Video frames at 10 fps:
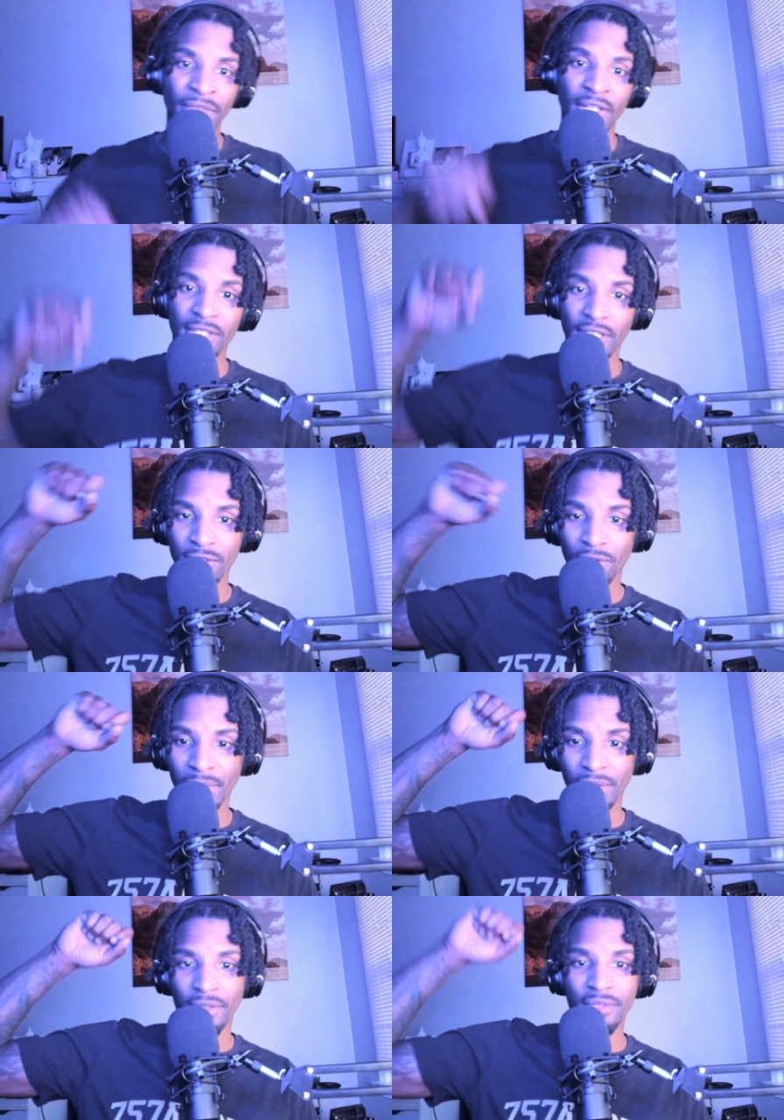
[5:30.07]
Digital
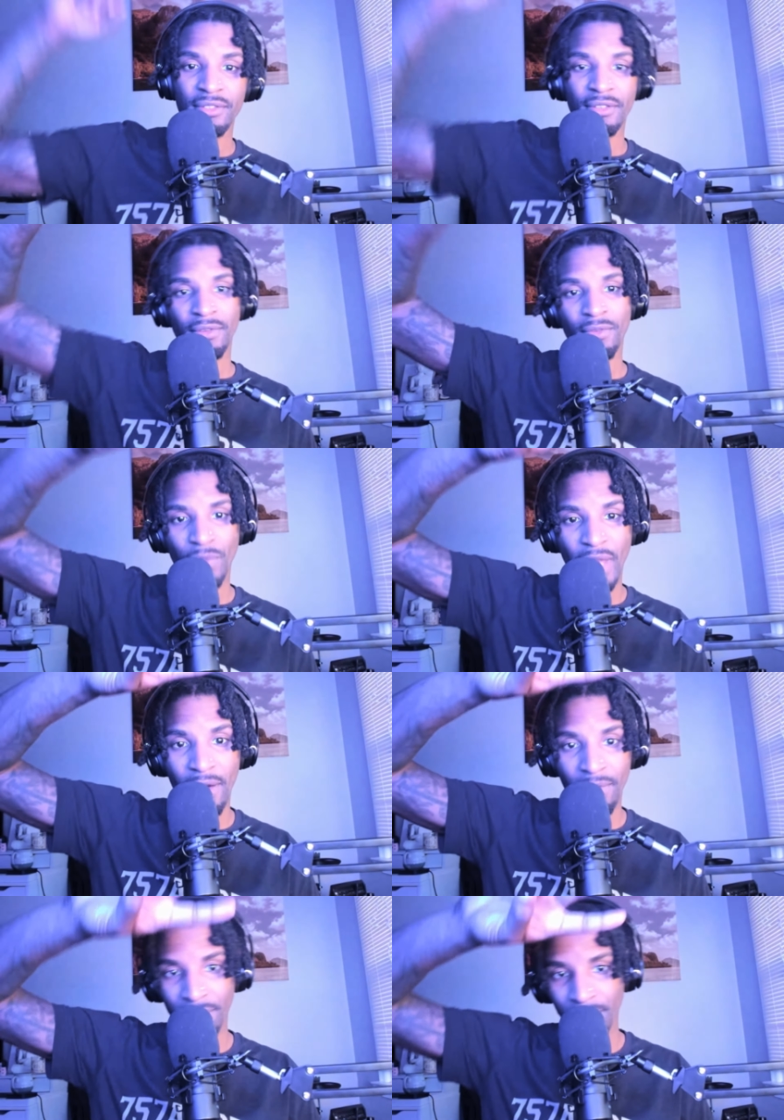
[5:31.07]
builders, we out.
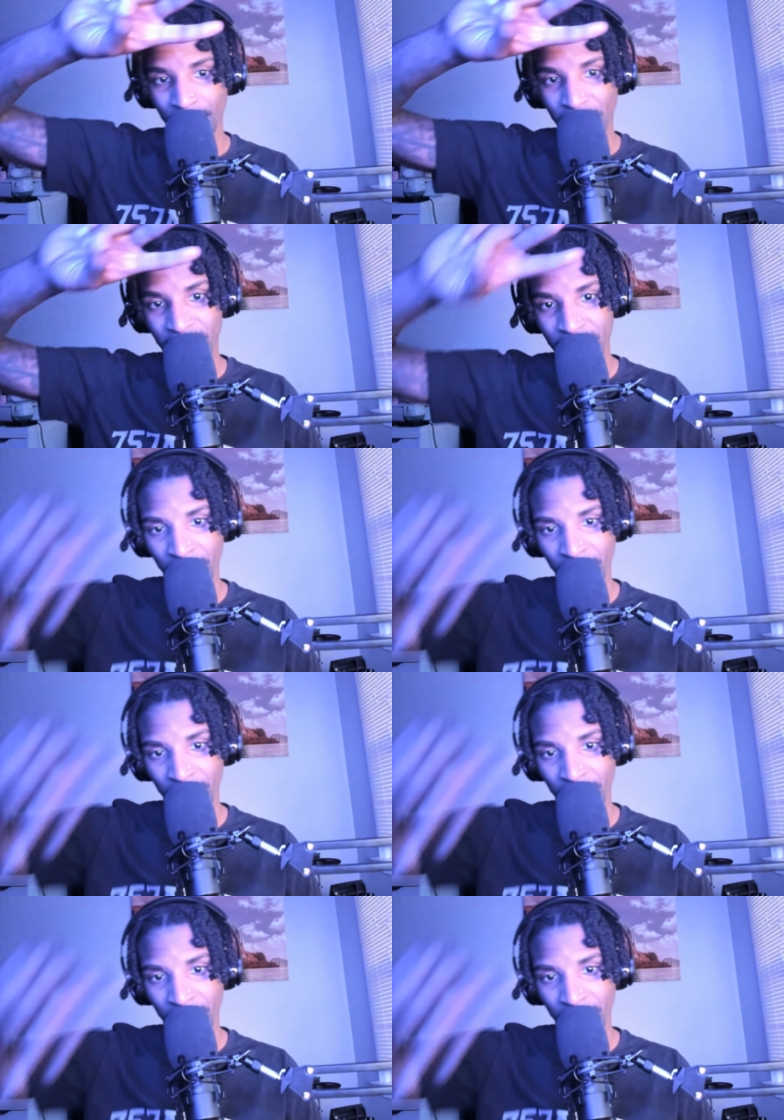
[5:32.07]
Peace.